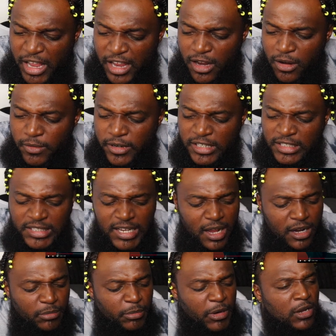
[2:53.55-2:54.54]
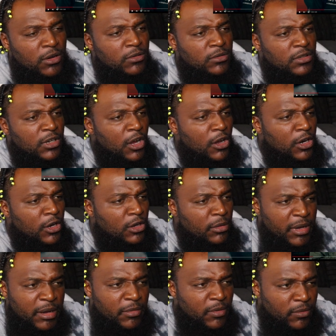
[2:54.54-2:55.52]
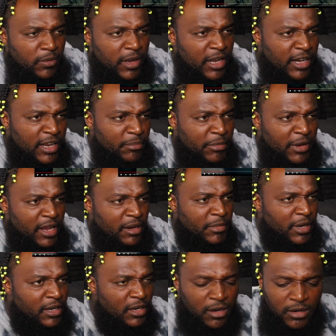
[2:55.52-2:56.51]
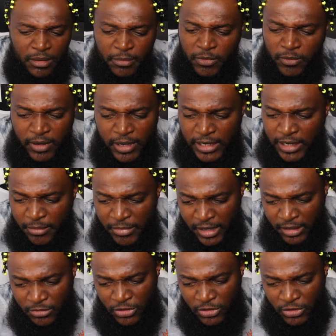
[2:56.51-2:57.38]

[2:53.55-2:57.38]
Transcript: Man, real talk, bro. Hold on. I'm gonna rewind that back, man. Hold on. I'm gonna rewind that back.